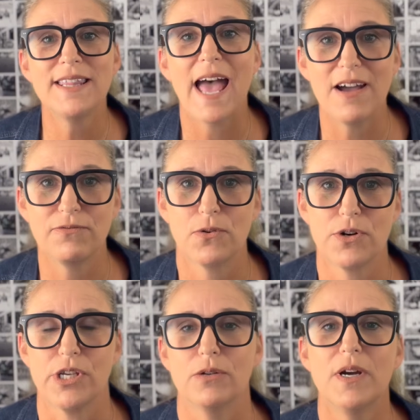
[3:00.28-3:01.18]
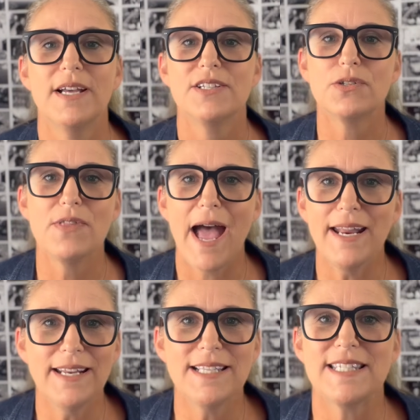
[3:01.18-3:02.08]
that for you. So that
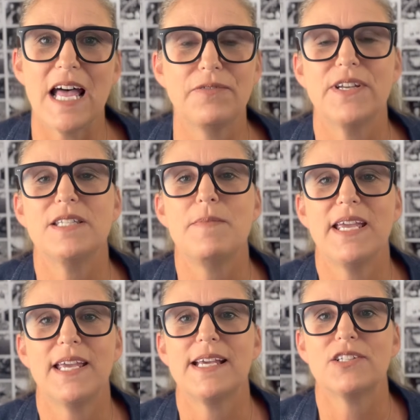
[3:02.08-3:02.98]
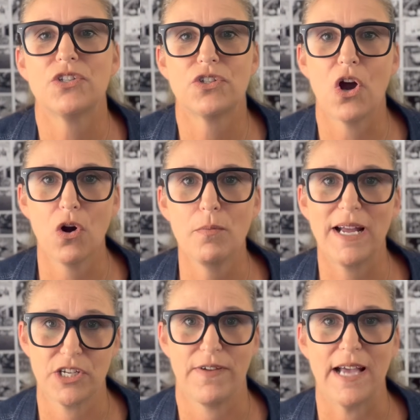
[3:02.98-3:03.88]
in itself is making it so
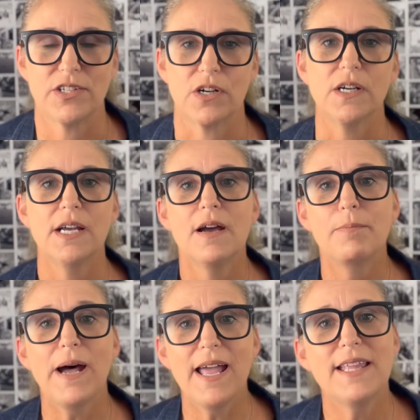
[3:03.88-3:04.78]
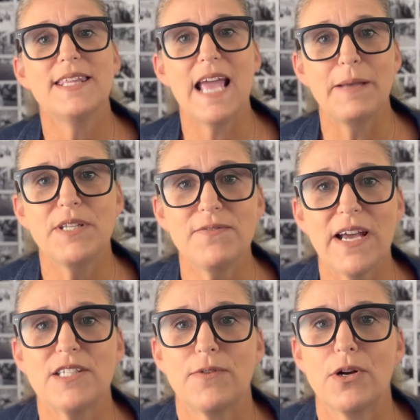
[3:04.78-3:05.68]
much faster. But the Epson
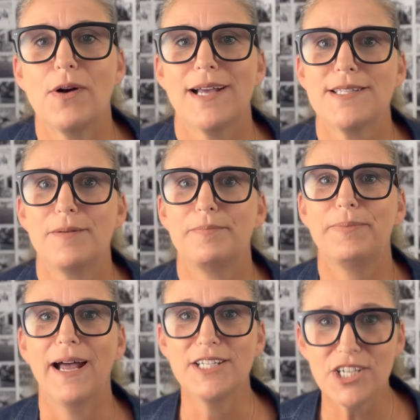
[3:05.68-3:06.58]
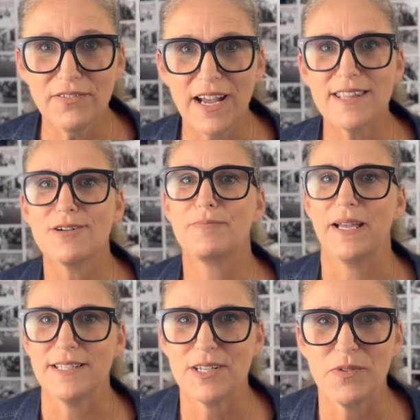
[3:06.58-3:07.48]
FastFoto has a bunch of other
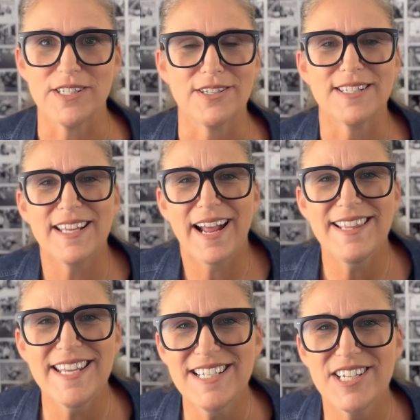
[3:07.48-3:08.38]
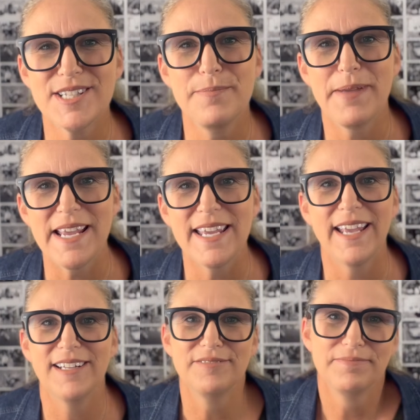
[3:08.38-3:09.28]
bells and whistles that I think just make
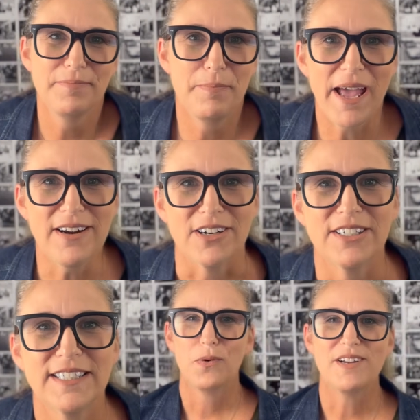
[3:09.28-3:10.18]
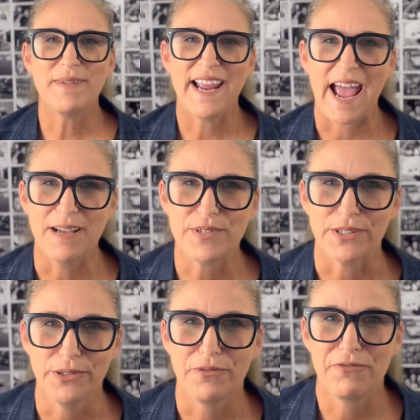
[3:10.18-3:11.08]
it better. One of my
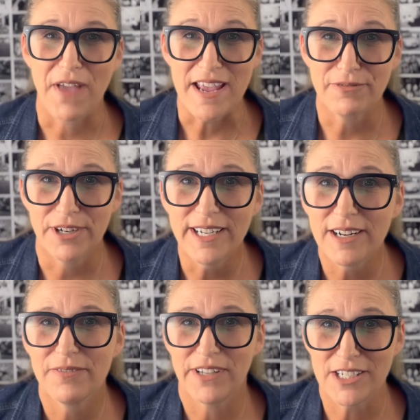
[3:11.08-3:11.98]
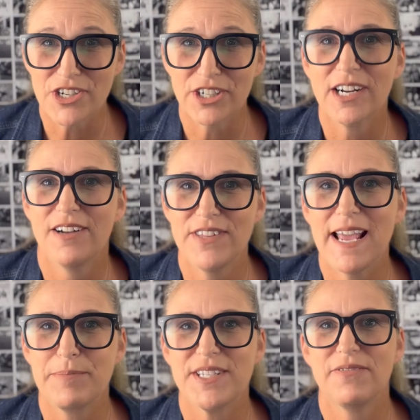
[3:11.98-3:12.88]
absolute favorite feature of the Epson